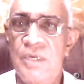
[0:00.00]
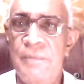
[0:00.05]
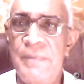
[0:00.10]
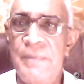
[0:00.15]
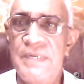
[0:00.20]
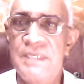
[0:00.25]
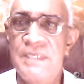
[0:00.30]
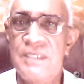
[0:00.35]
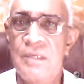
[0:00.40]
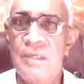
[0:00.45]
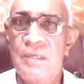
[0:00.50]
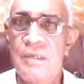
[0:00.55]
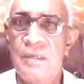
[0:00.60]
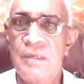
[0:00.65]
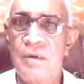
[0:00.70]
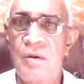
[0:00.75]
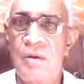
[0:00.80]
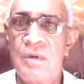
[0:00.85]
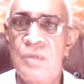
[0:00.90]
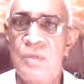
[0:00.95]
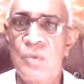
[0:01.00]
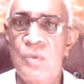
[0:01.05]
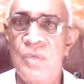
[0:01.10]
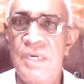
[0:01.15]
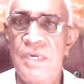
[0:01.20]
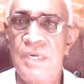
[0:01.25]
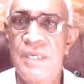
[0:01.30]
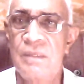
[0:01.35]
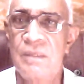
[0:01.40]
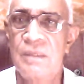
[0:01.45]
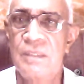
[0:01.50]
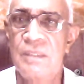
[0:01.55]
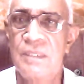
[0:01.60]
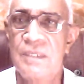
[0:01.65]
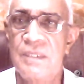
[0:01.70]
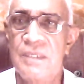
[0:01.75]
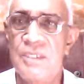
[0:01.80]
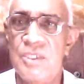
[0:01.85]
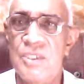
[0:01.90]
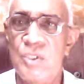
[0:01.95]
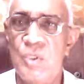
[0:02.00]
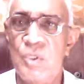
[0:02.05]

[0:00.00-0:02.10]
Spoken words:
depends not only on the